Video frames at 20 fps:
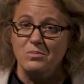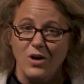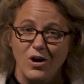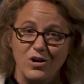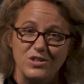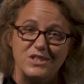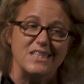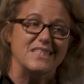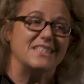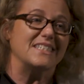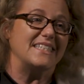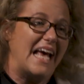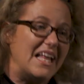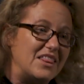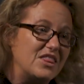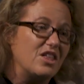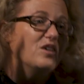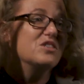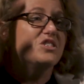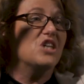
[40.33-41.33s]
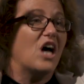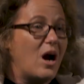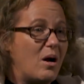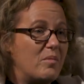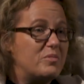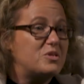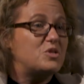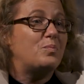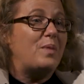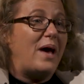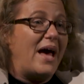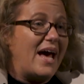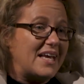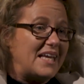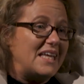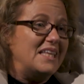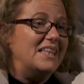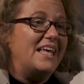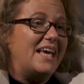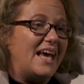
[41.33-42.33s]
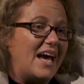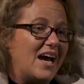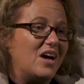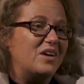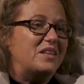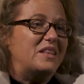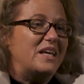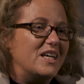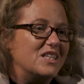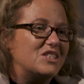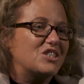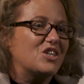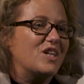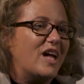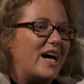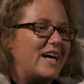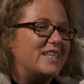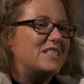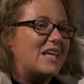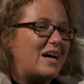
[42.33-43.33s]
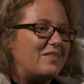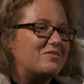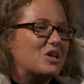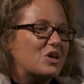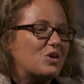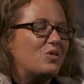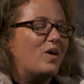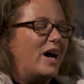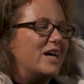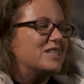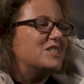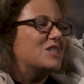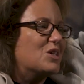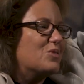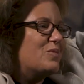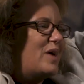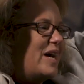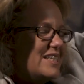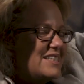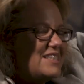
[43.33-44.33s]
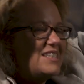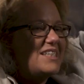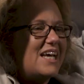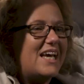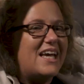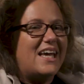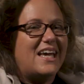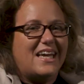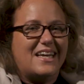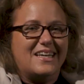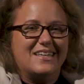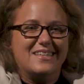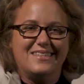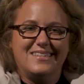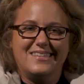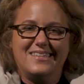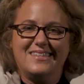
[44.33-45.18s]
Moses, get those arms back in the air. The Israelites have to cross the Red Sea."